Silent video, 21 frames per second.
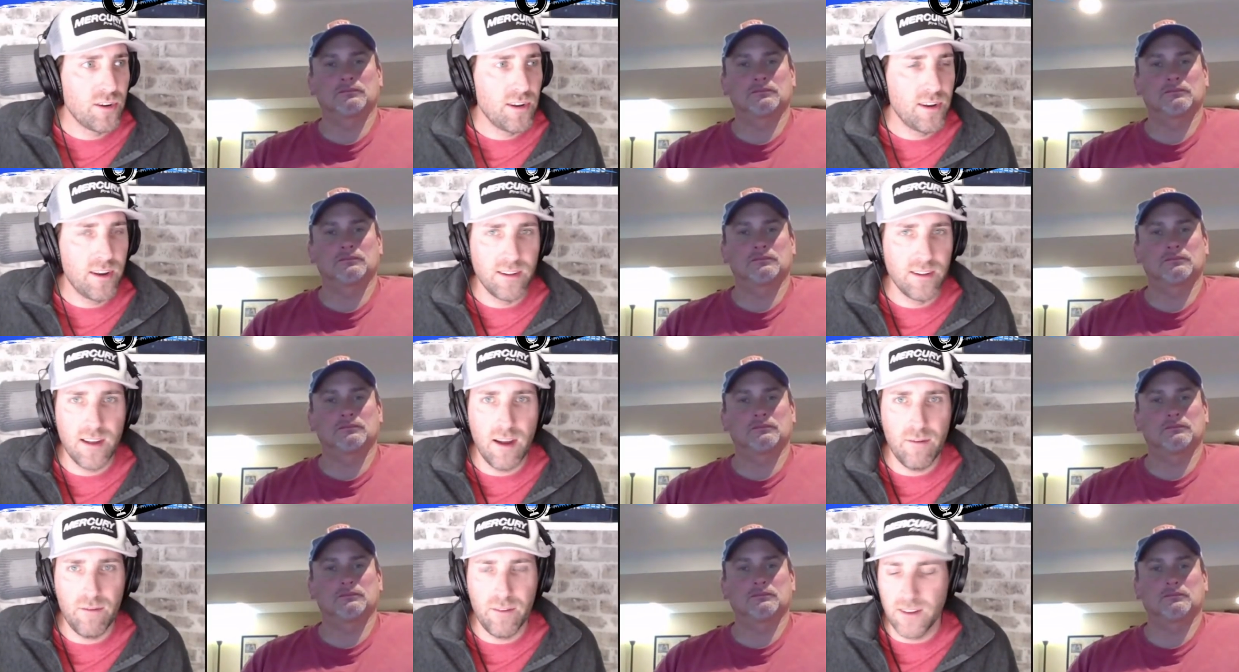Speaker 1: You can
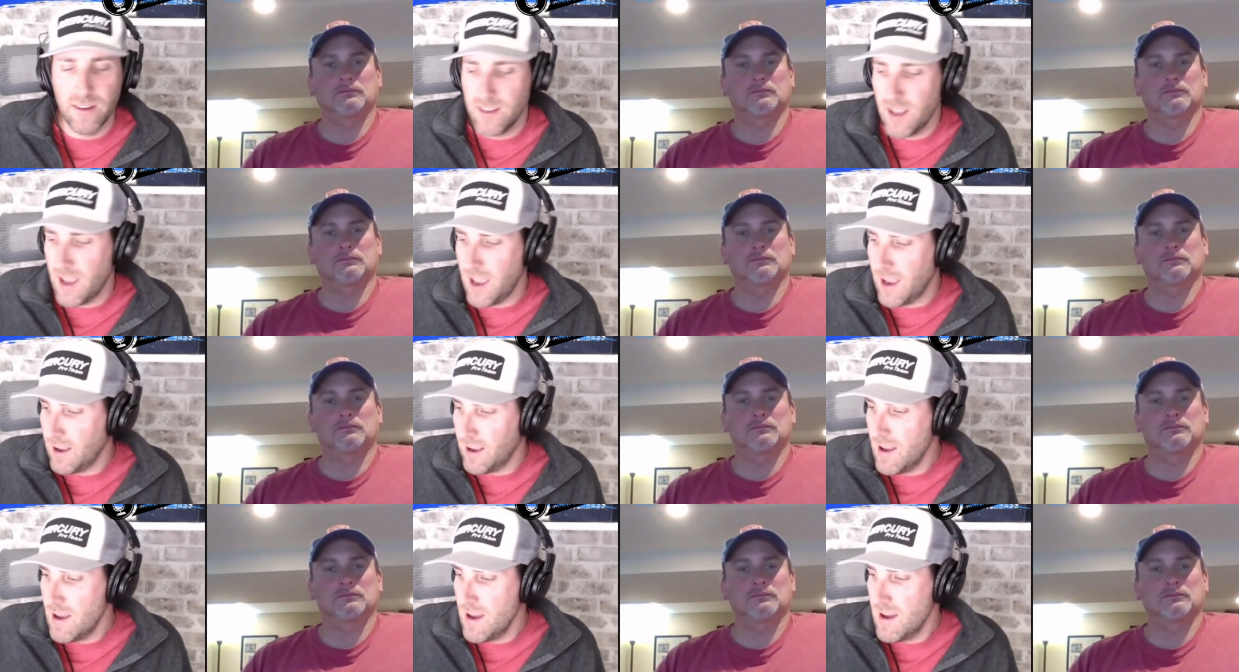definitely
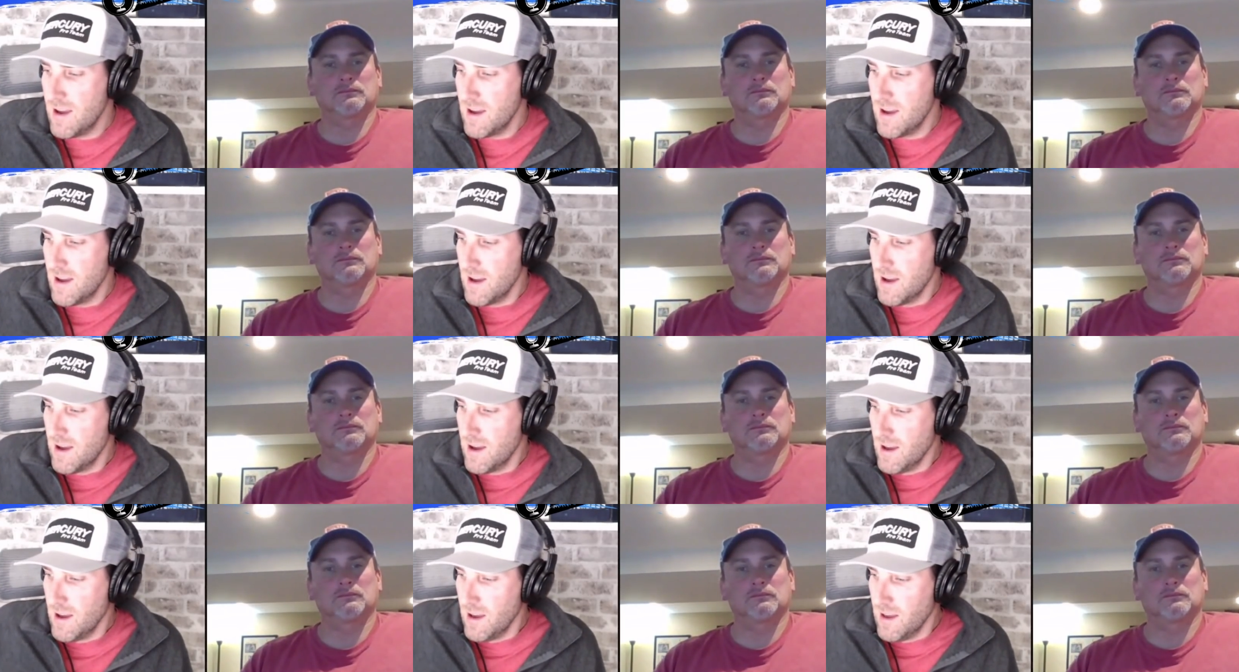take
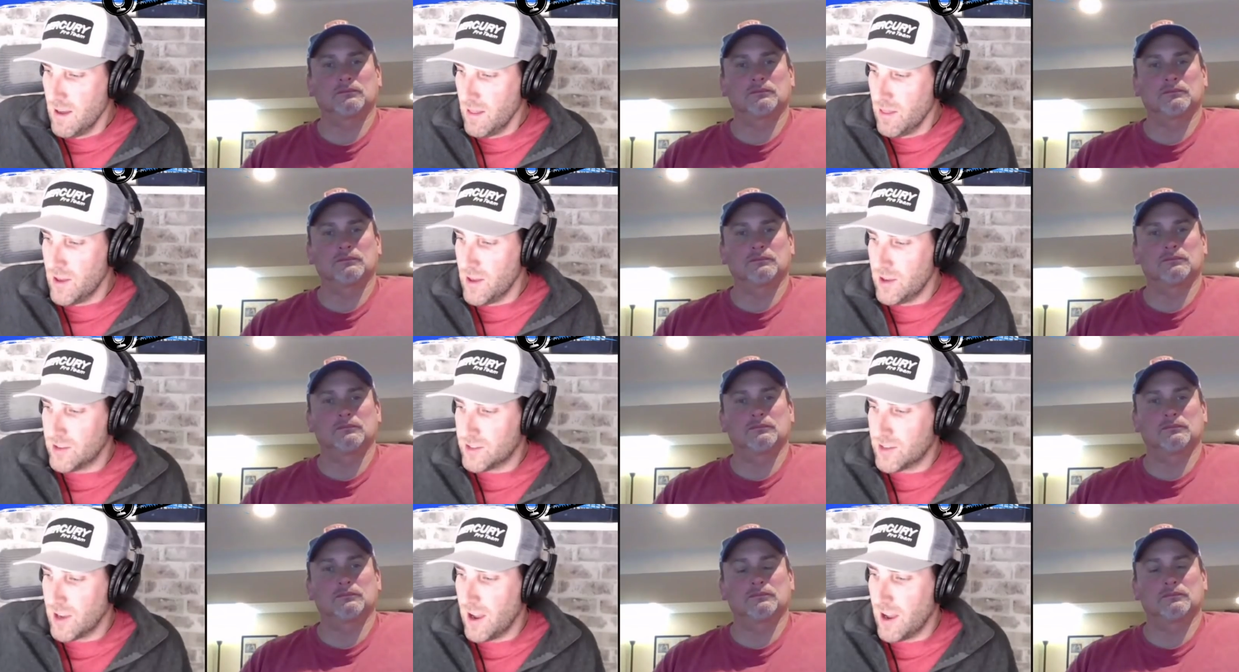
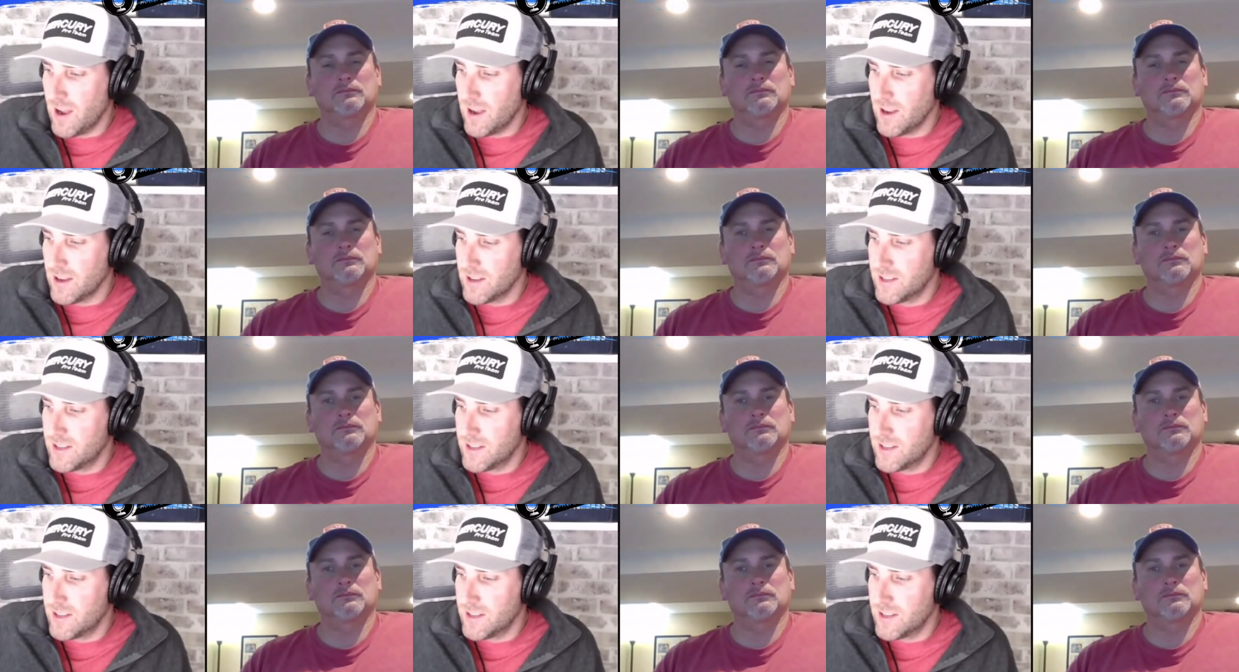these uh,